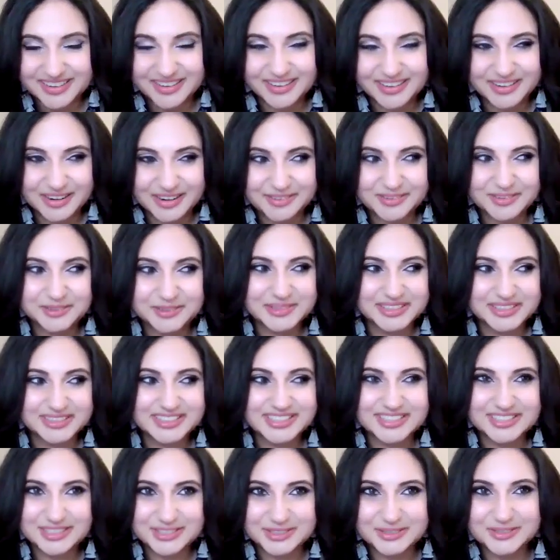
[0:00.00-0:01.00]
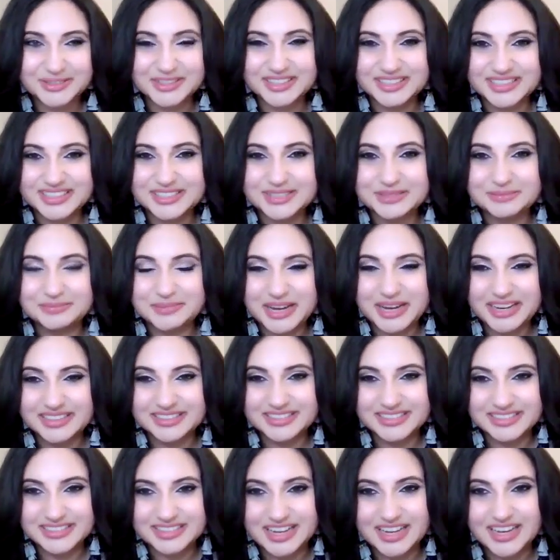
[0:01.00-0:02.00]
Our government is doing this by
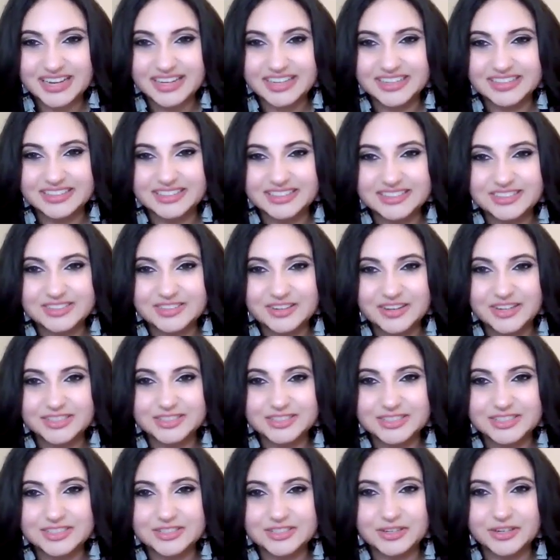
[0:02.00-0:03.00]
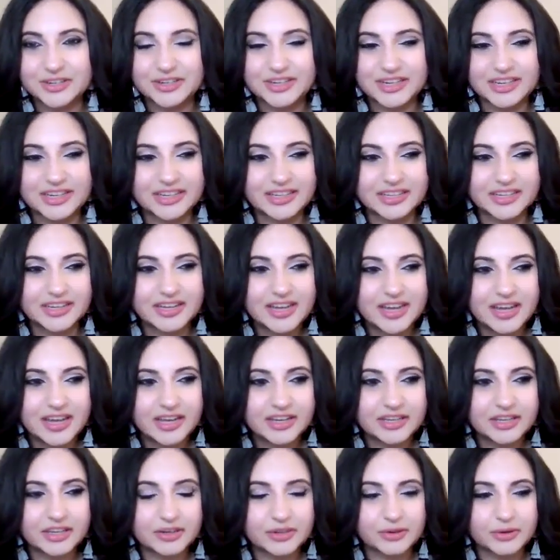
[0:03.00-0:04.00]
design. It's not just hurting,
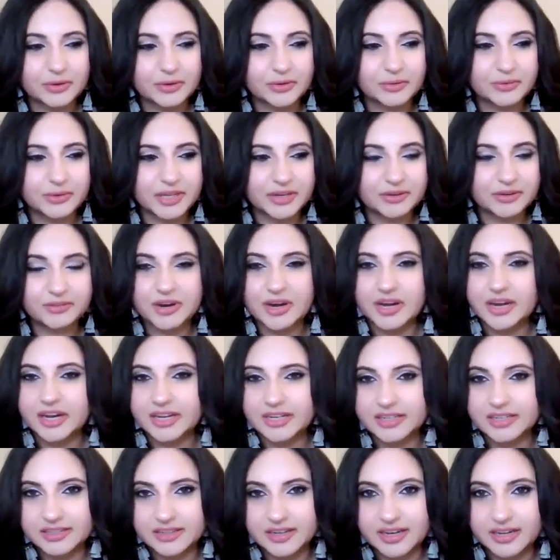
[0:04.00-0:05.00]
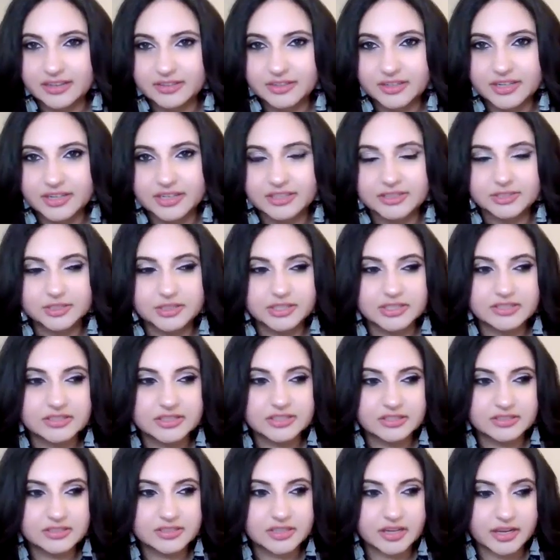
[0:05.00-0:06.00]
Iran and other countries.
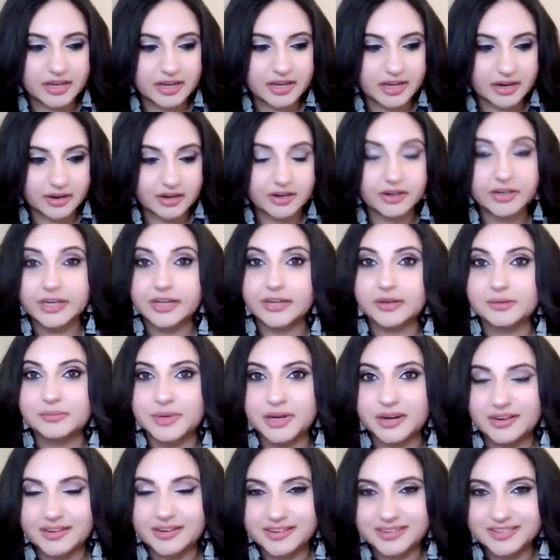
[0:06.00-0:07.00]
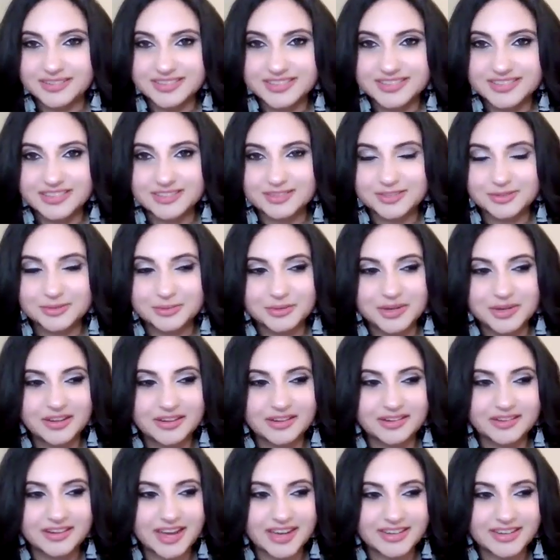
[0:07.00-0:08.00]
It's hurting Americans as
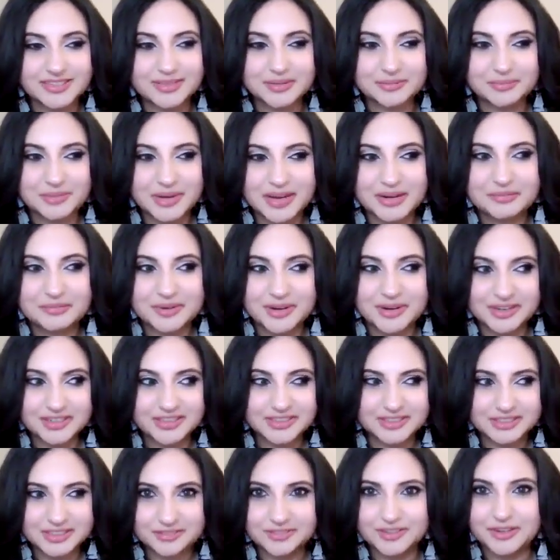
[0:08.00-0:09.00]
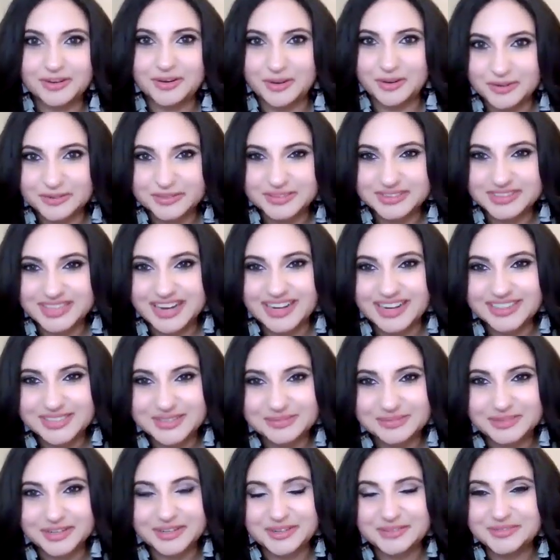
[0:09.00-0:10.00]
well, as a byproduct of our own
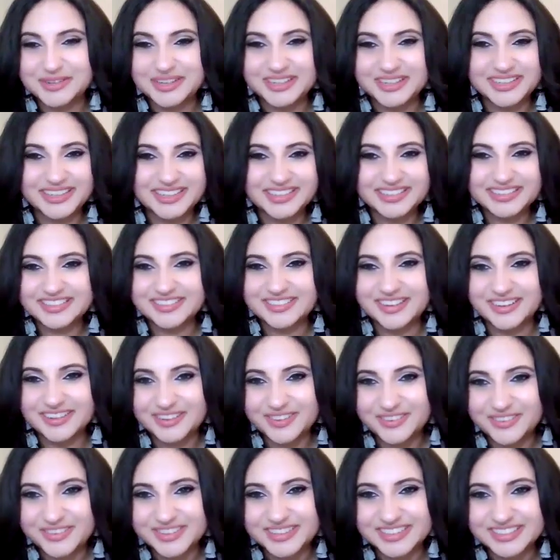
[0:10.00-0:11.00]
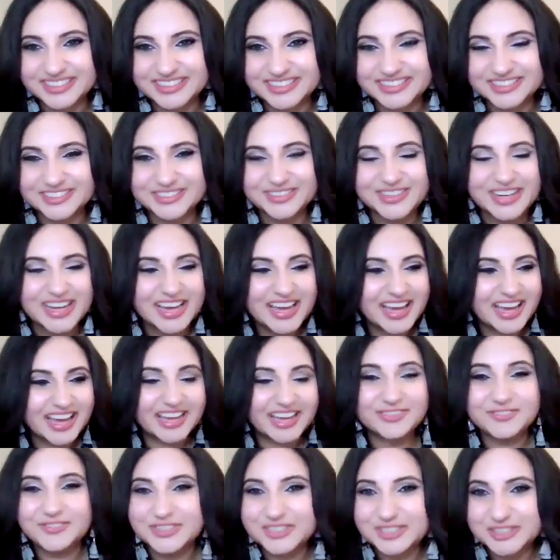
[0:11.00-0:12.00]
taxpayer money. It's not going into
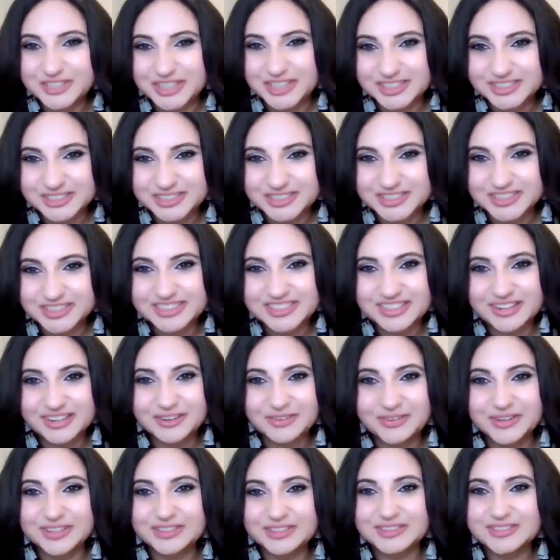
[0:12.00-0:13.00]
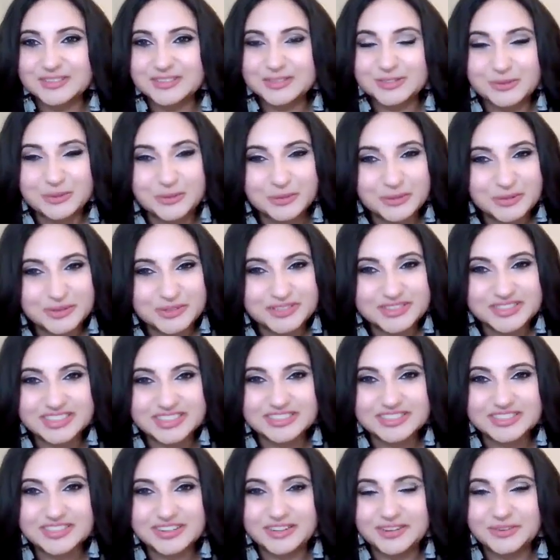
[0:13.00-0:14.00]
infrastructure. It's not going into schools.
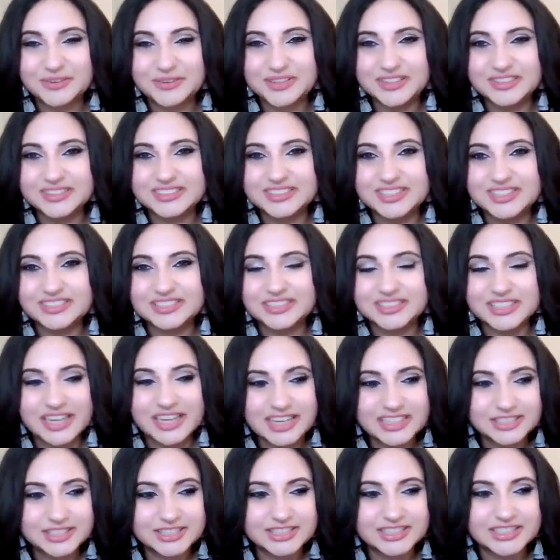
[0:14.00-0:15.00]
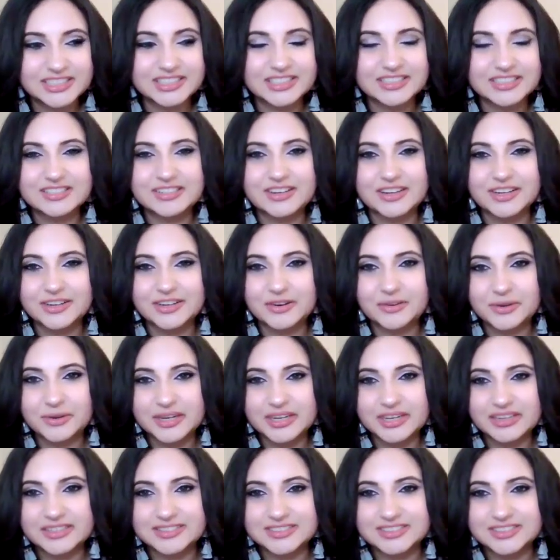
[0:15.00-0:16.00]
It's not going into education. It's not
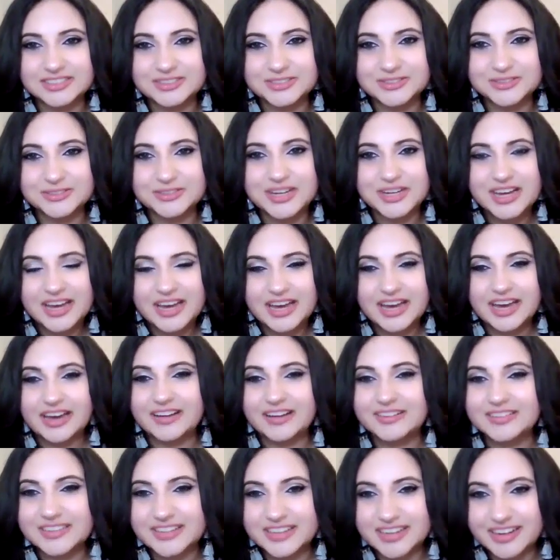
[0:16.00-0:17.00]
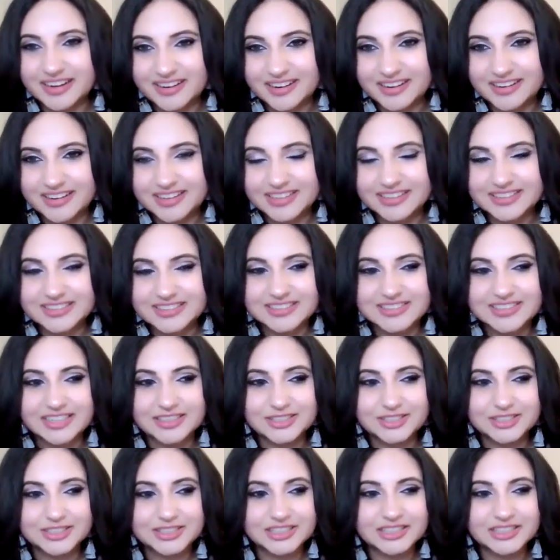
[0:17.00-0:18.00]
going into healthcare. It's
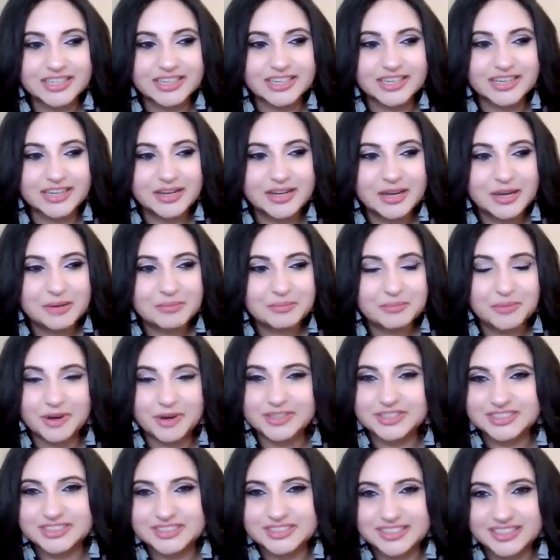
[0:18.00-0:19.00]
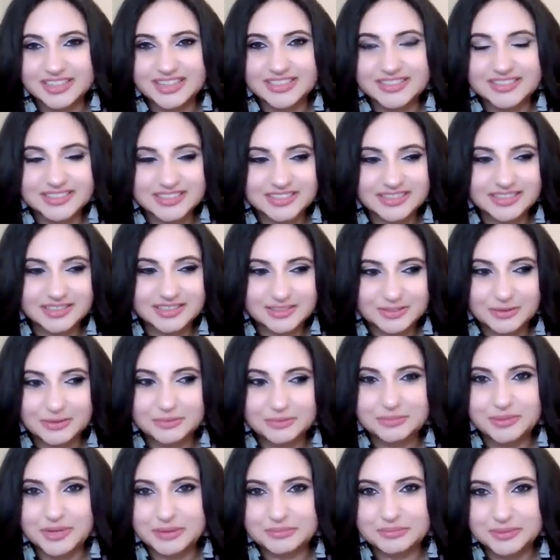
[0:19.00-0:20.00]
essentially marginalizing its
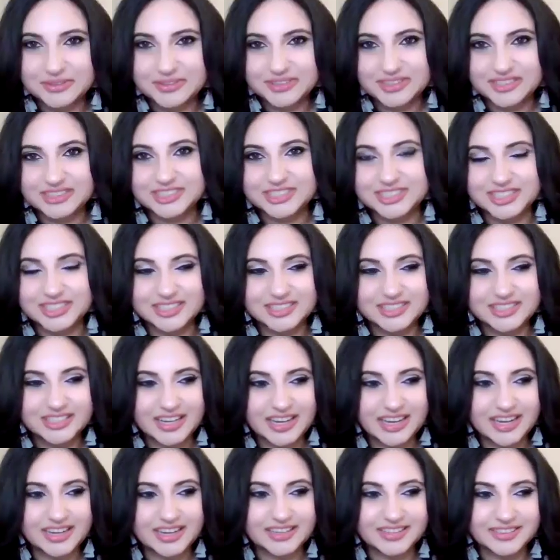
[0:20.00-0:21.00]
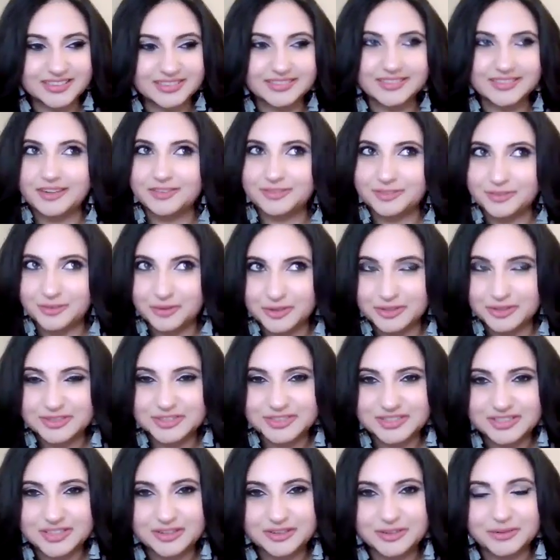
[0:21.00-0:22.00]
own population. And of
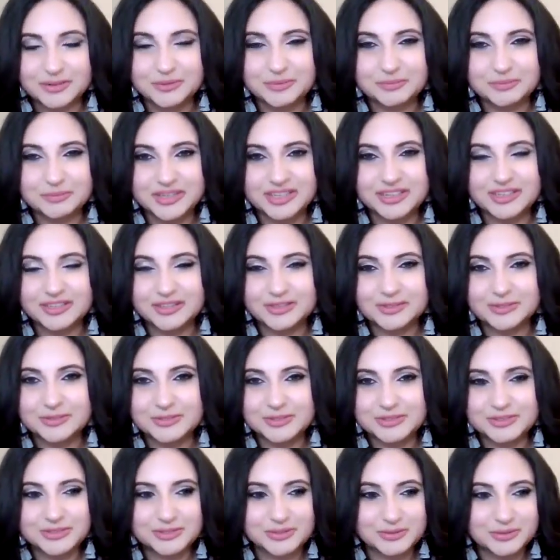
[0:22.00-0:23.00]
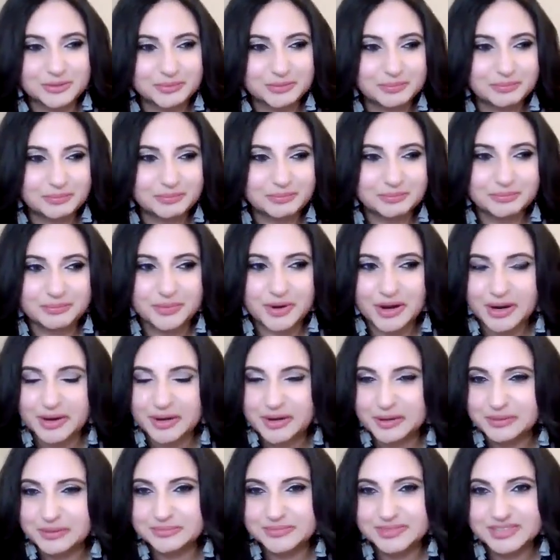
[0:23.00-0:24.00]
course, being used to
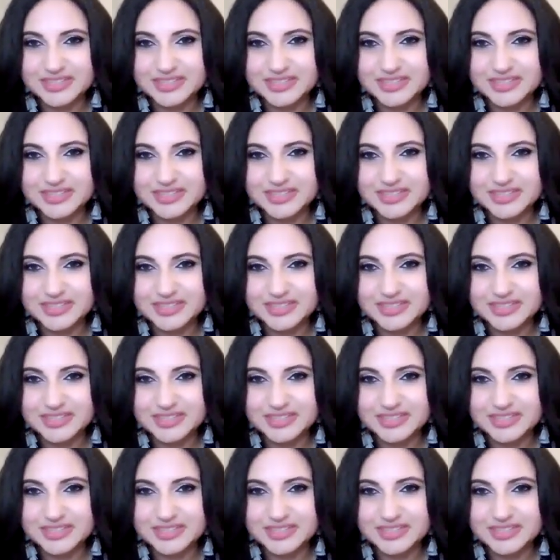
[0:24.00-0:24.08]
bomb,